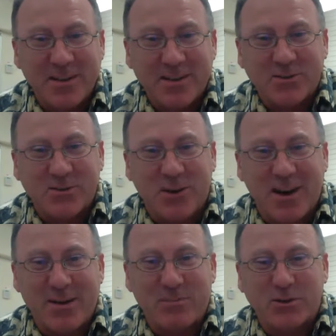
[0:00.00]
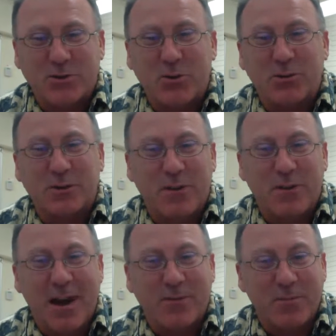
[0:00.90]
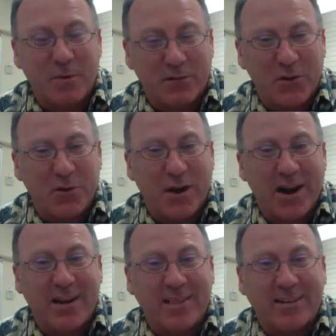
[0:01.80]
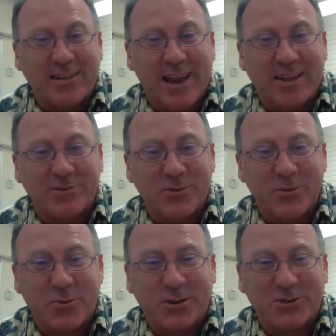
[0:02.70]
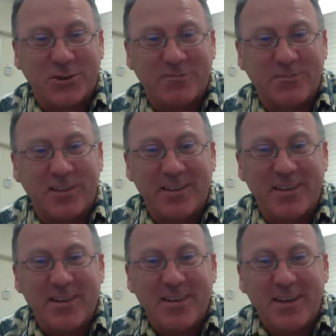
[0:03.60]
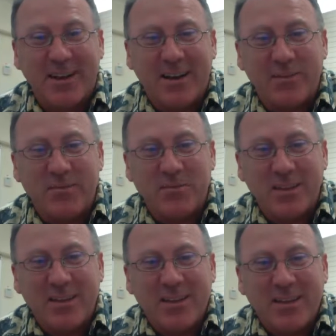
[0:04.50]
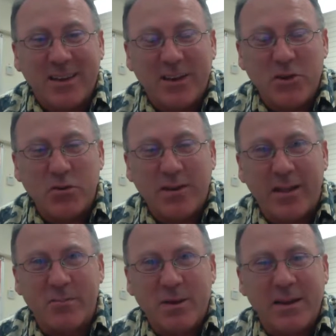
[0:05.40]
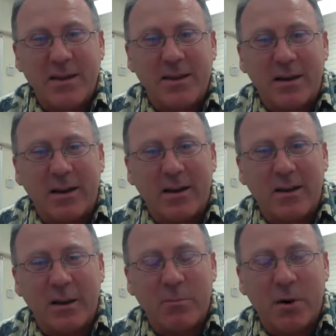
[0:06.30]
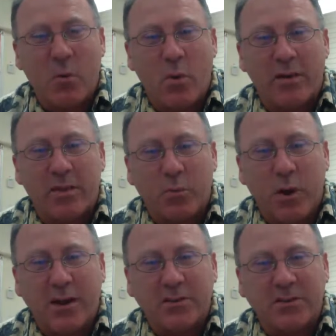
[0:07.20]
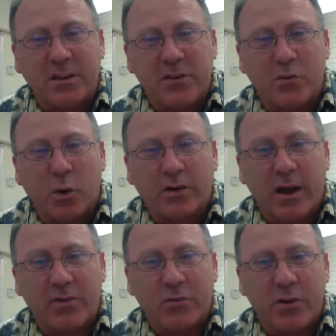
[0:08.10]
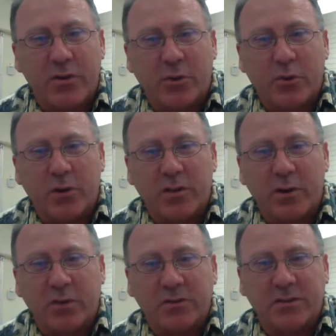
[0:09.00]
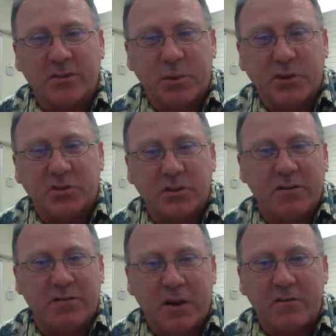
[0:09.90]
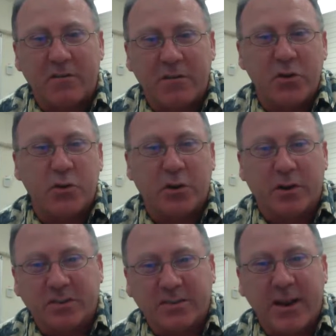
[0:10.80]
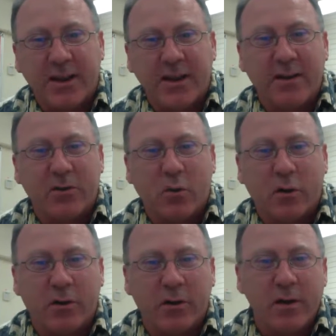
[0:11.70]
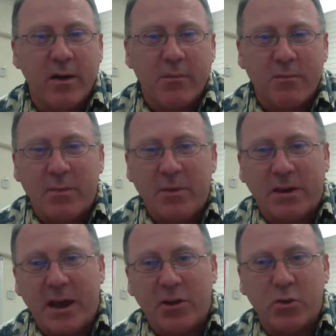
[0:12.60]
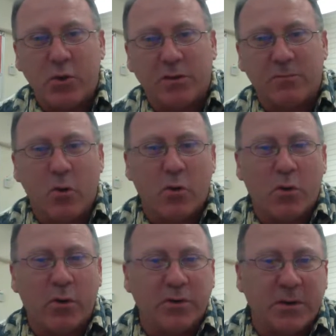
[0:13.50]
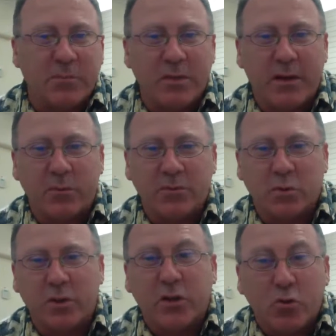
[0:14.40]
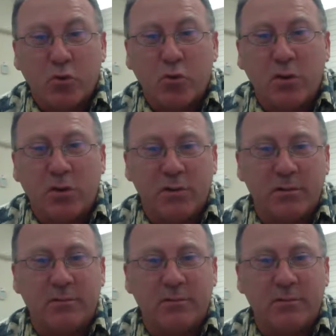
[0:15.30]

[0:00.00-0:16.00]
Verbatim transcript: So I am the sole survivor, but if you don't mind, I'd like to ask you a question. Go for it. Can you tell me uh, about one of the projects that you've worked on throughout your career that was especially fun for you or exciting or maybe got you hooked more or something that was really cool?